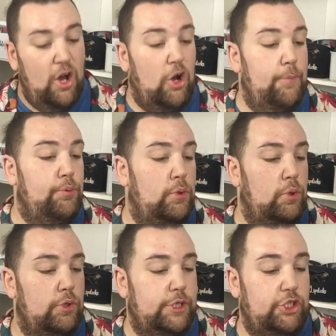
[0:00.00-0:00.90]
I
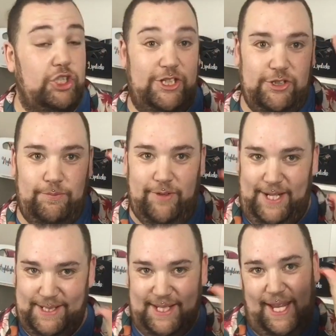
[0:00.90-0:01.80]
brought
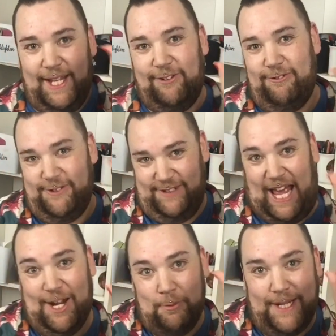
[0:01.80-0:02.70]
gingerbread, getting
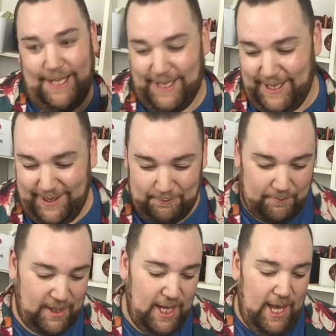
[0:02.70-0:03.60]
Halloweeny,
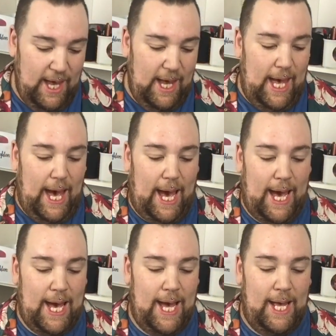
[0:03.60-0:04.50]

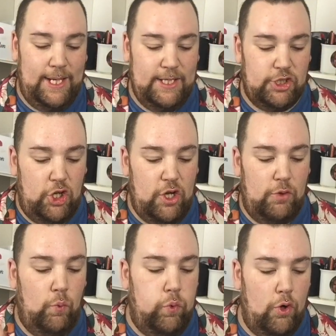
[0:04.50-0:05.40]
and
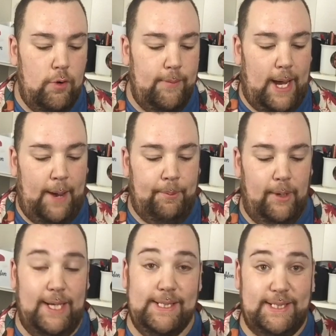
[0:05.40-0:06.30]
warm
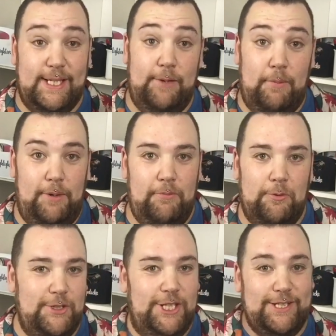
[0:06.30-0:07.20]
apple and cinnamon,
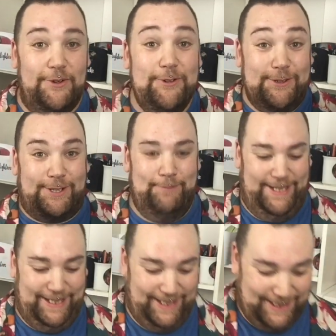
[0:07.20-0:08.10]
which is
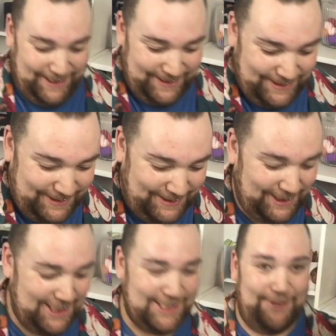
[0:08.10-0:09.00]
autumny.
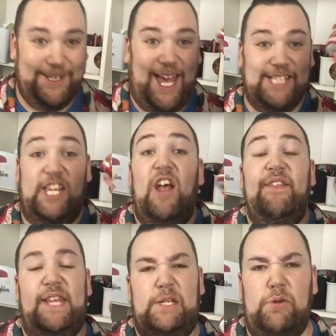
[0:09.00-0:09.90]
So yes,
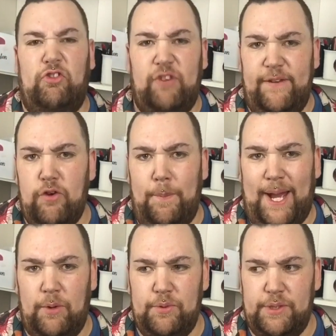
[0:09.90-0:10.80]
these were three, four
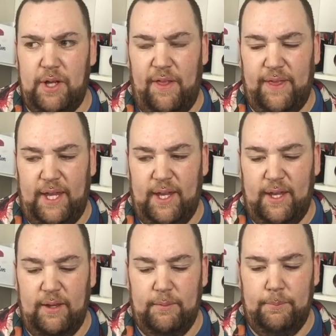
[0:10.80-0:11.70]
pound, I
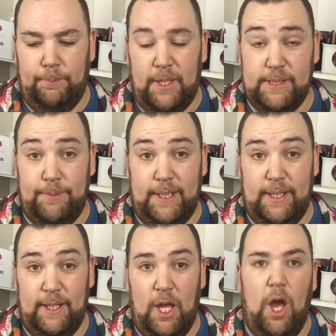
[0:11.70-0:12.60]
think,
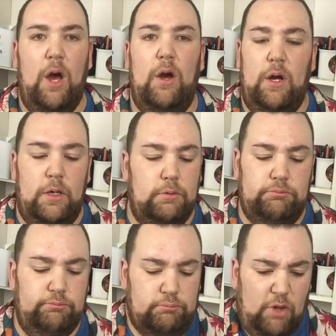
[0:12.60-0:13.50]
possibly.
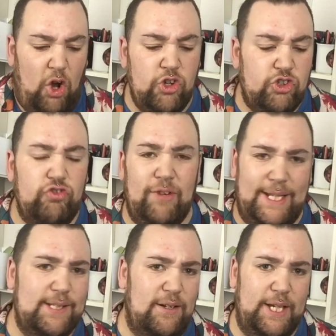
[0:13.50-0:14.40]
I should
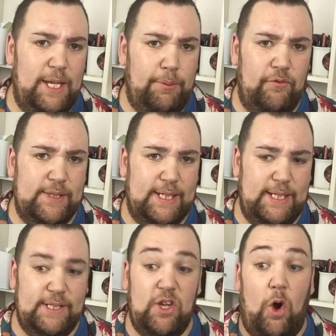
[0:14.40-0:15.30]
really start keeping receipts.